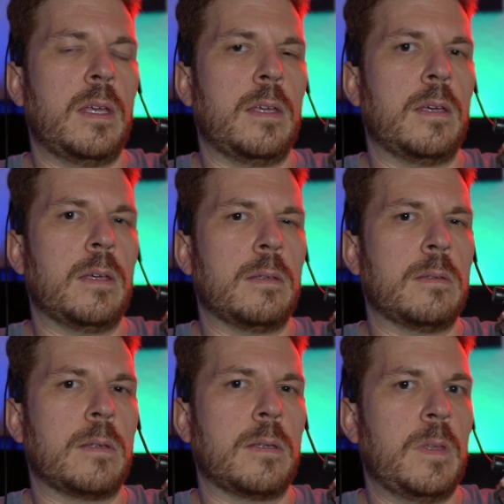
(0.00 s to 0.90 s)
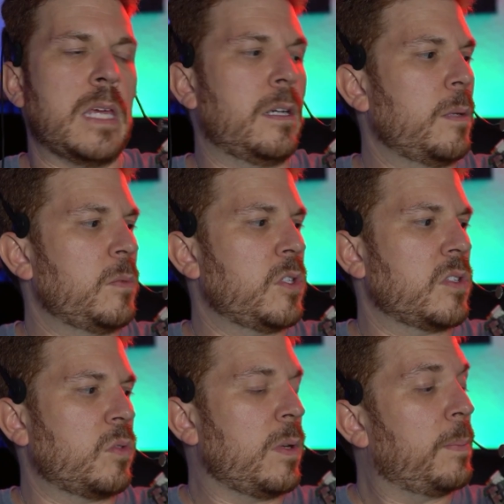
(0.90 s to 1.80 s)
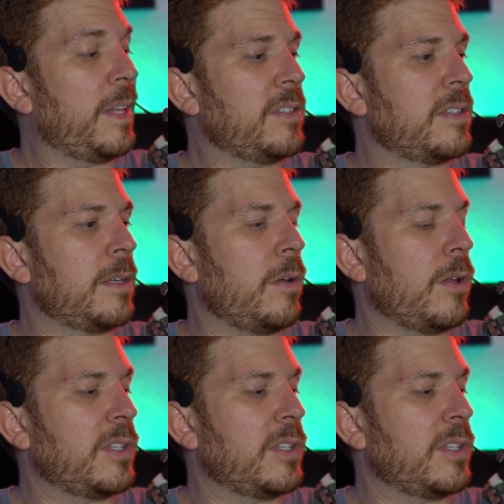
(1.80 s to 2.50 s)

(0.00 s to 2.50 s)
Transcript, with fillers: and he ended up just replacing it